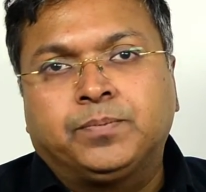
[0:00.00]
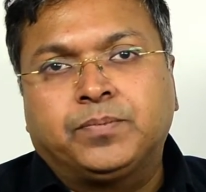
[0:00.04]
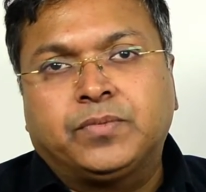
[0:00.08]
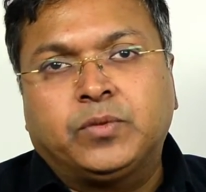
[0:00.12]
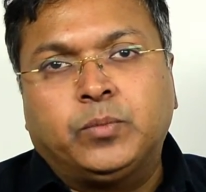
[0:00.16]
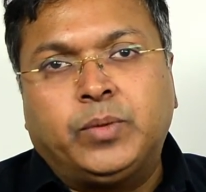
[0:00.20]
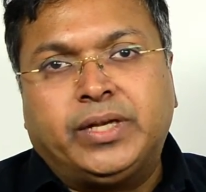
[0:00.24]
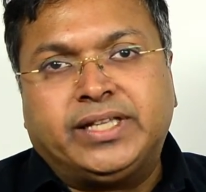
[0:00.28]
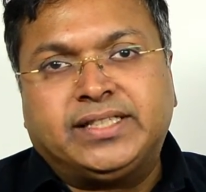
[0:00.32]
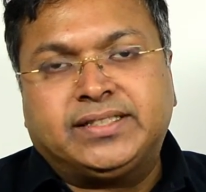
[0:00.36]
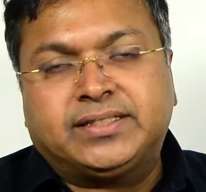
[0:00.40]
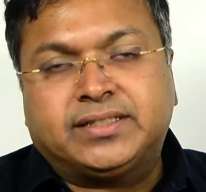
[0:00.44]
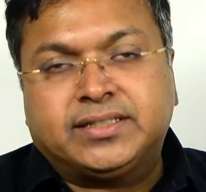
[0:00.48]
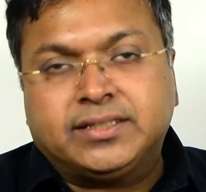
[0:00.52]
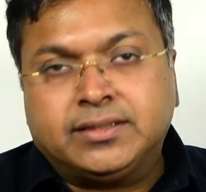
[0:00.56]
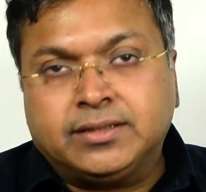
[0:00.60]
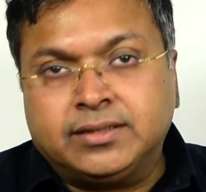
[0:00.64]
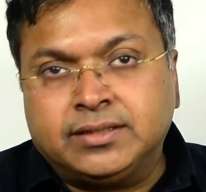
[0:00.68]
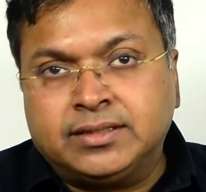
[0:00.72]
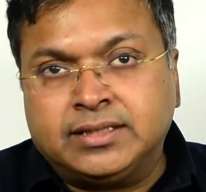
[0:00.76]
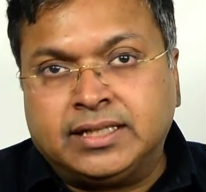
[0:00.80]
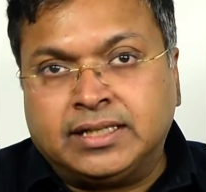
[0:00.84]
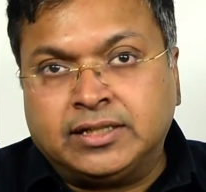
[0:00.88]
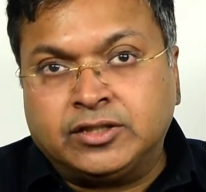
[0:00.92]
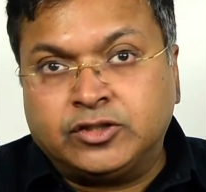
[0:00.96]

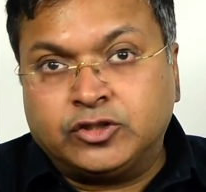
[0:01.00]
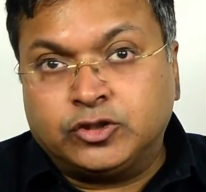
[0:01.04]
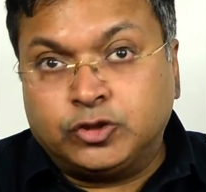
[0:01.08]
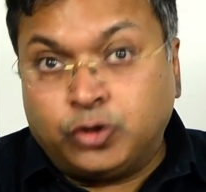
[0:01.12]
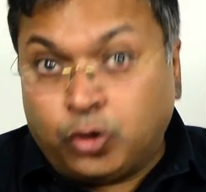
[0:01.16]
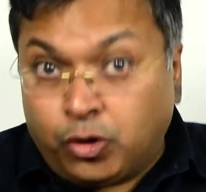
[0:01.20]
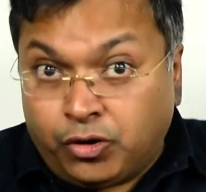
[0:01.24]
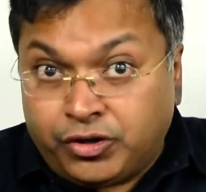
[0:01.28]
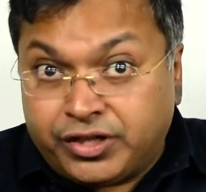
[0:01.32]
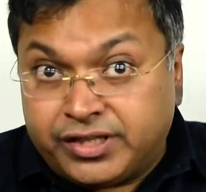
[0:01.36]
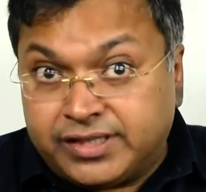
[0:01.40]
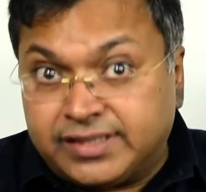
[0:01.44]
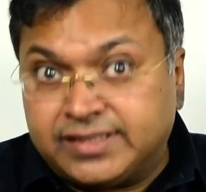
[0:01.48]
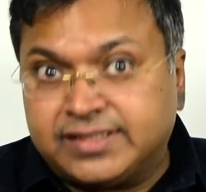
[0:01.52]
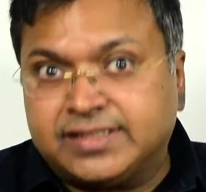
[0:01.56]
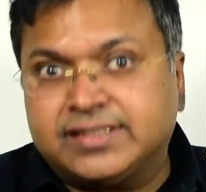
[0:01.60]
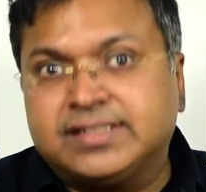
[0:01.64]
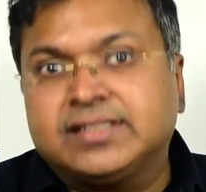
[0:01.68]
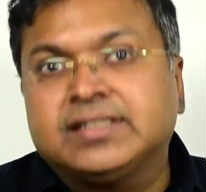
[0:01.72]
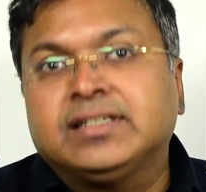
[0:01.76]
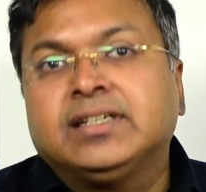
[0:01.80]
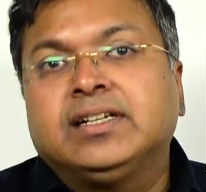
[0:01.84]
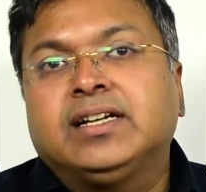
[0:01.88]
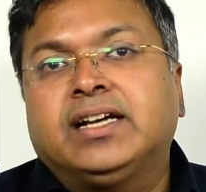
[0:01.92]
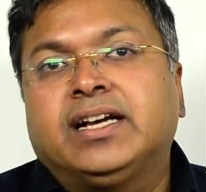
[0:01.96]
Western
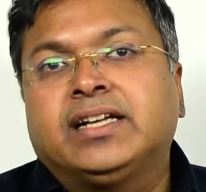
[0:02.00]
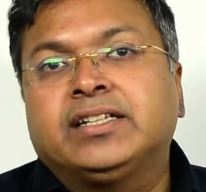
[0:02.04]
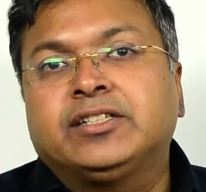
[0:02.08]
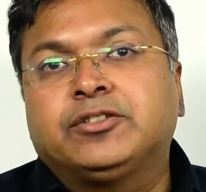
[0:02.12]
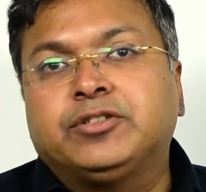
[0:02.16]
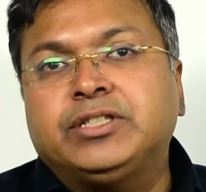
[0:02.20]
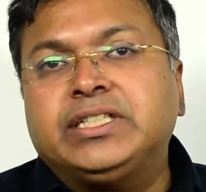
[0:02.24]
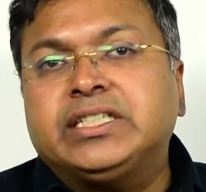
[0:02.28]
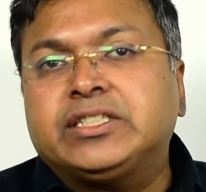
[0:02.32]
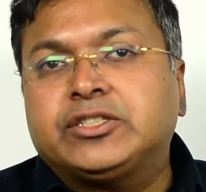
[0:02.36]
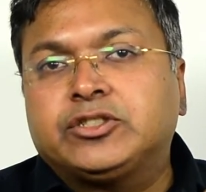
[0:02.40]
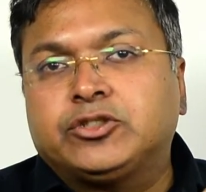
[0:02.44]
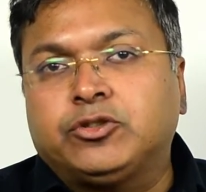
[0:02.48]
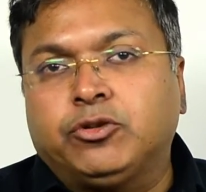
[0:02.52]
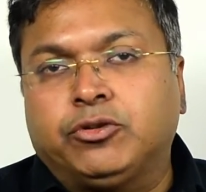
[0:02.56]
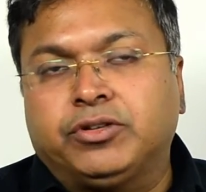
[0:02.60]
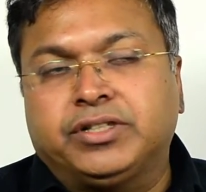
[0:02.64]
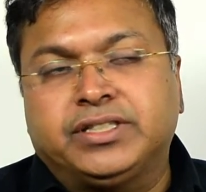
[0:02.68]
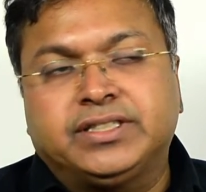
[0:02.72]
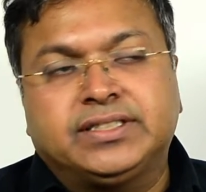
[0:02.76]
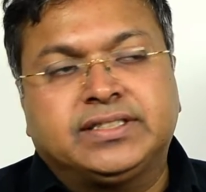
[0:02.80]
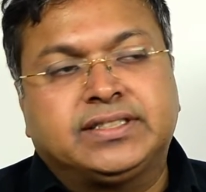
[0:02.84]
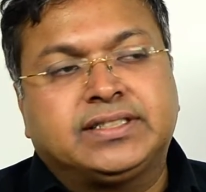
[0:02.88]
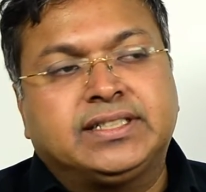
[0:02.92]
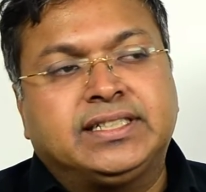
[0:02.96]
stories and Greek
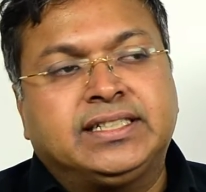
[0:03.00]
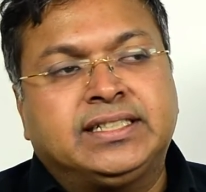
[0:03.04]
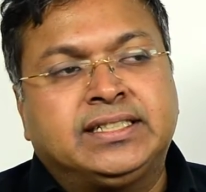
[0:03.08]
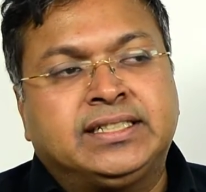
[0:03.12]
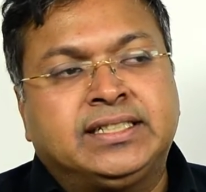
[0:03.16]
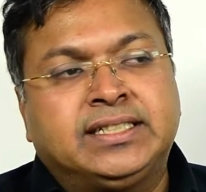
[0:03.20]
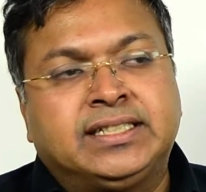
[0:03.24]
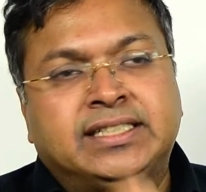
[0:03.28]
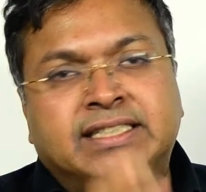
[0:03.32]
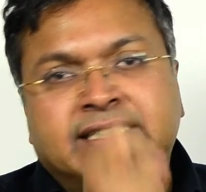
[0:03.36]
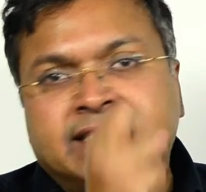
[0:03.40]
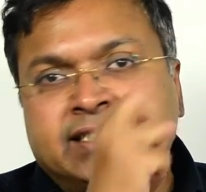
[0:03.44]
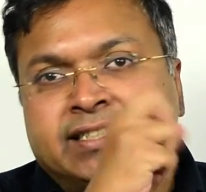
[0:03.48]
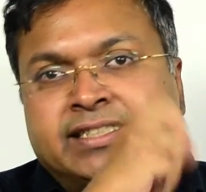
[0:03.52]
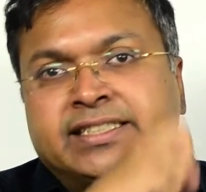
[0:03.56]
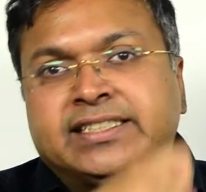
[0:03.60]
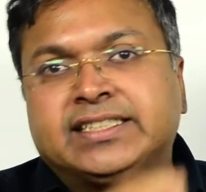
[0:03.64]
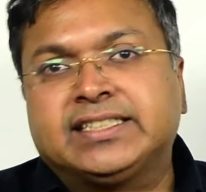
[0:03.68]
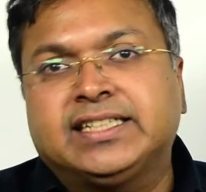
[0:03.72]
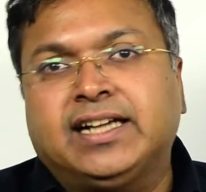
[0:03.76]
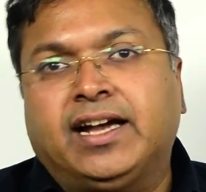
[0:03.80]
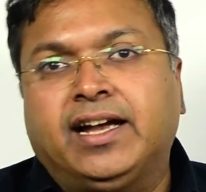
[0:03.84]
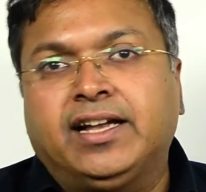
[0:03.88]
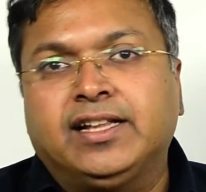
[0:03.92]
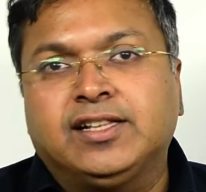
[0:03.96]
stories in an Indian
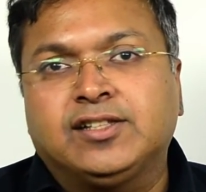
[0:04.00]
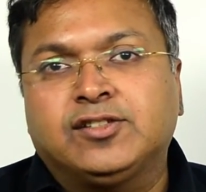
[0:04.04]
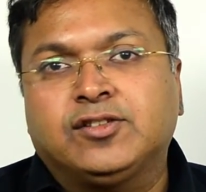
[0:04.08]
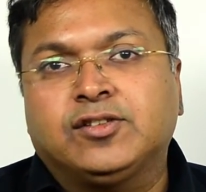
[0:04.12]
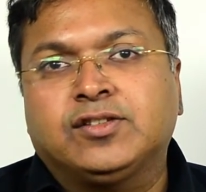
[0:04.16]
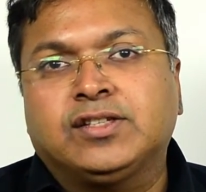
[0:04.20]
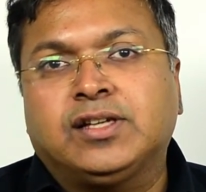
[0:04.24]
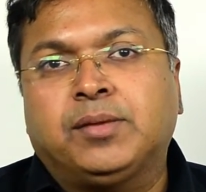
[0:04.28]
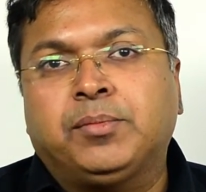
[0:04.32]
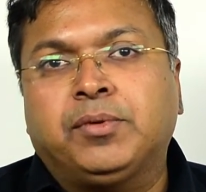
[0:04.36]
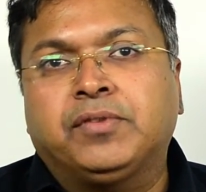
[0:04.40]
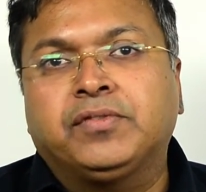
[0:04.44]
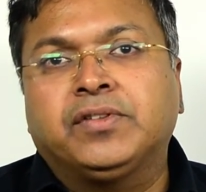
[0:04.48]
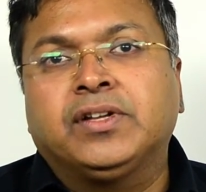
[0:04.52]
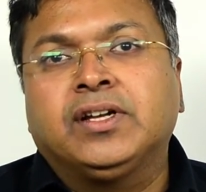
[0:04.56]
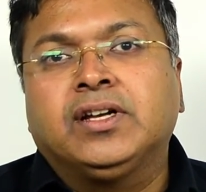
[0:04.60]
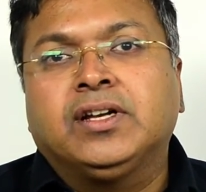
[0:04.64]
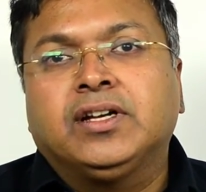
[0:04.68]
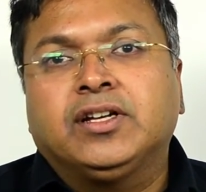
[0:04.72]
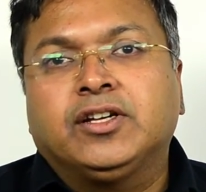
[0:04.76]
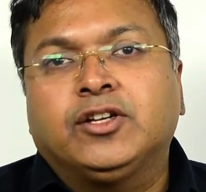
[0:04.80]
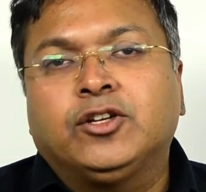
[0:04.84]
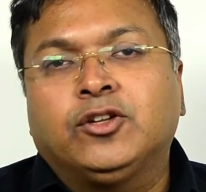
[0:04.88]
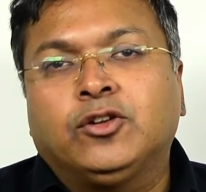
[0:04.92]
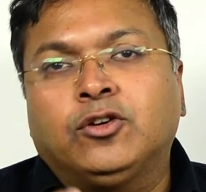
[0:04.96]
style. So, some of,
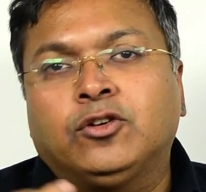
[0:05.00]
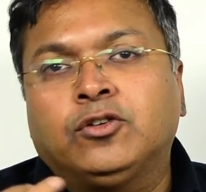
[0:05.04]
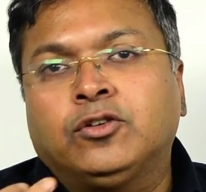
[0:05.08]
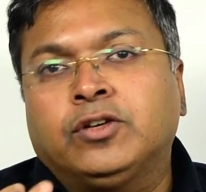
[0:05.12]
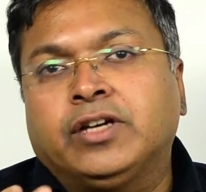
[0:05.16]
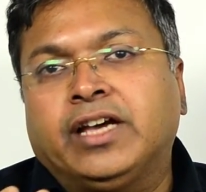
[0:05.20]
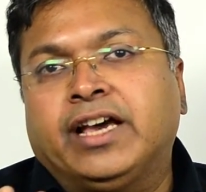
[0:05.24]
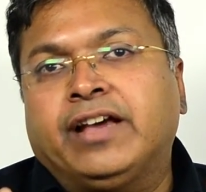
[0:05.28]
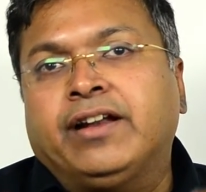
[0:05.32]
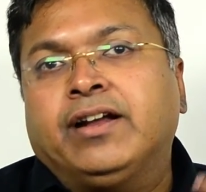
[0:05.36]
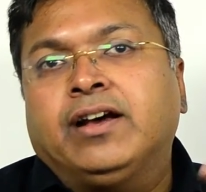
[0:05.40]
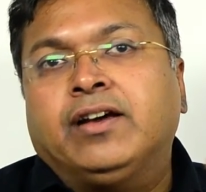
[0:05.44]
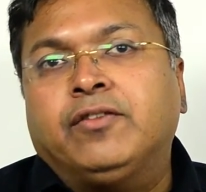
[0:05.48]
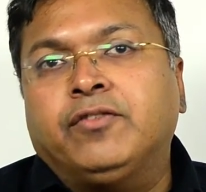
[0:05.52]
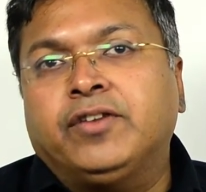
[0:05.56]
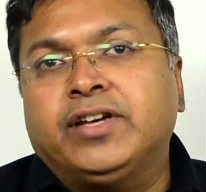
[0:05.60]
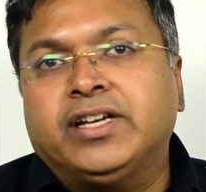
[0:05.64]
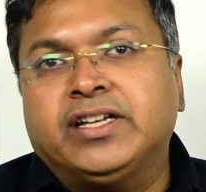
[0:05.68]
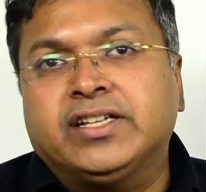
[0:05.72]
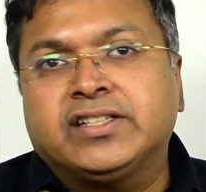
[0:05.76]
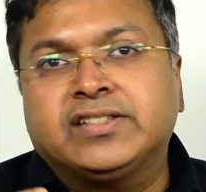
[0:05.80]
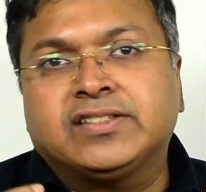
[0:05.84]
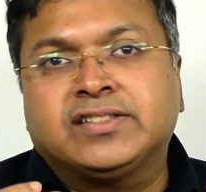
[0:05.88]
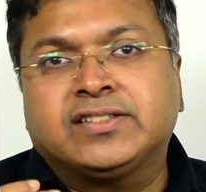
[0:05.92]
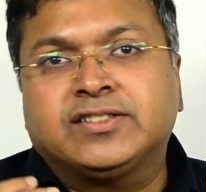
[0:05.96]
Hera
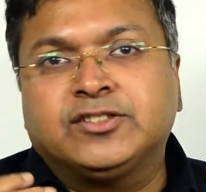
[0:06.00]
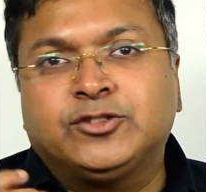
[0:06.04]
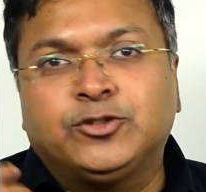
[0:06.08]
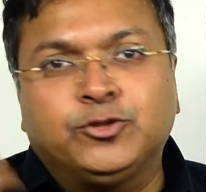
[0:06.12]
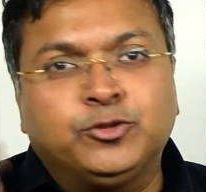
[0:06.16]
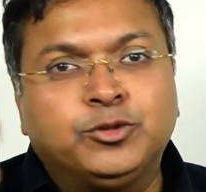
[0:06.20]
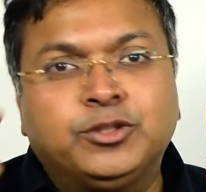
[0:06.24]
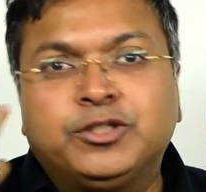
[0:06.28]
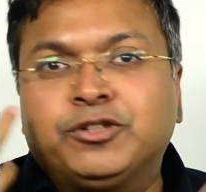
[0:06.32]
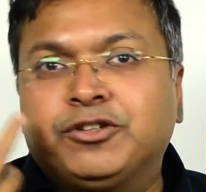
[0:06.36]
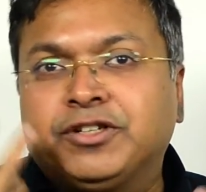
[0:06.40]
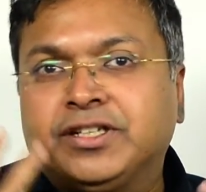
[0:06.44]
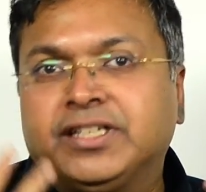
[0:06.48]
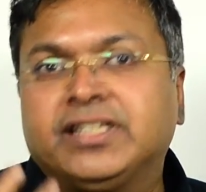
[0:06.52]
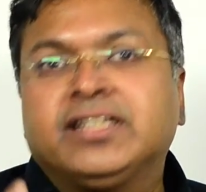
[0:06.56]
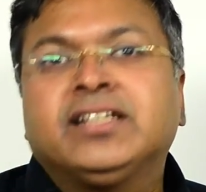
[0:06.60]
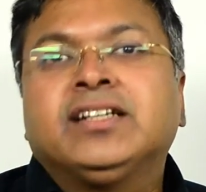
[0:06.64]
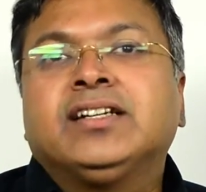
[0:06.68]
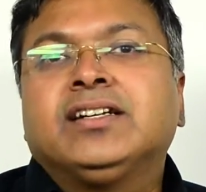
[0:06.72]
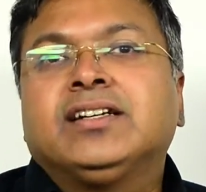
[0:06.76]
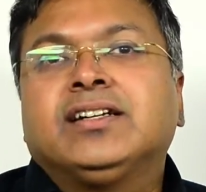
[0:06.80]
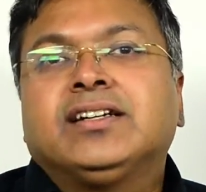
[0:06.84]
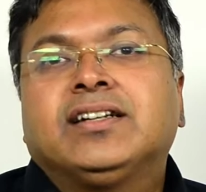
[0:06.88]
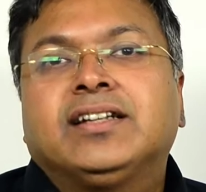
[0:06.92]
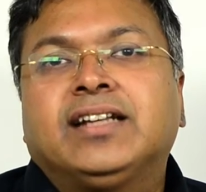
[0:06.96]
wears jewelry
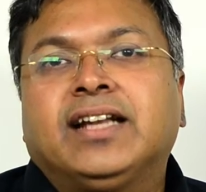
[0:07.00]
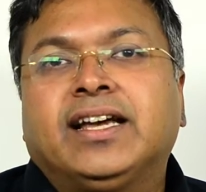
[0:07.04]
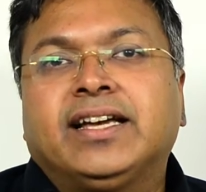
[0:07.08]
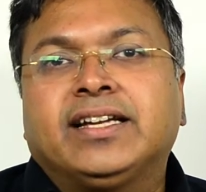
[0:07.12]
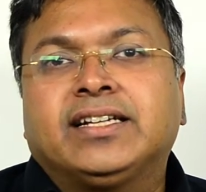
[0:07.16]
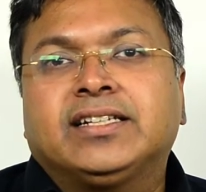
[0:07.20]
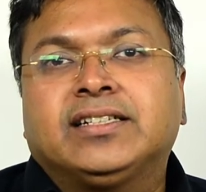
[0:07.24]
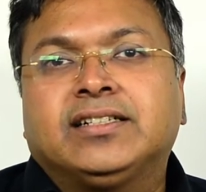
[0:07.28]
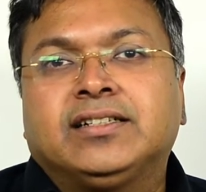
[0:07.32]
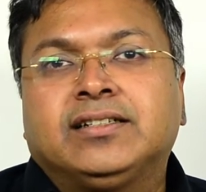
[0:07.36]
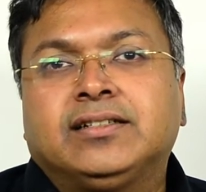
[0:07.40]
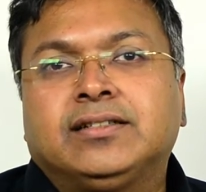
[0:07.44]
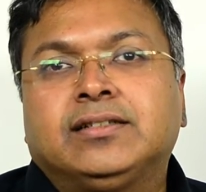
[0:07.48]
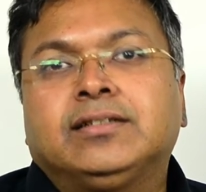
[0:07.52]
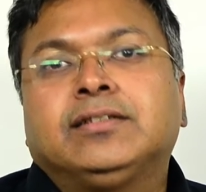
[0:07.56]
like,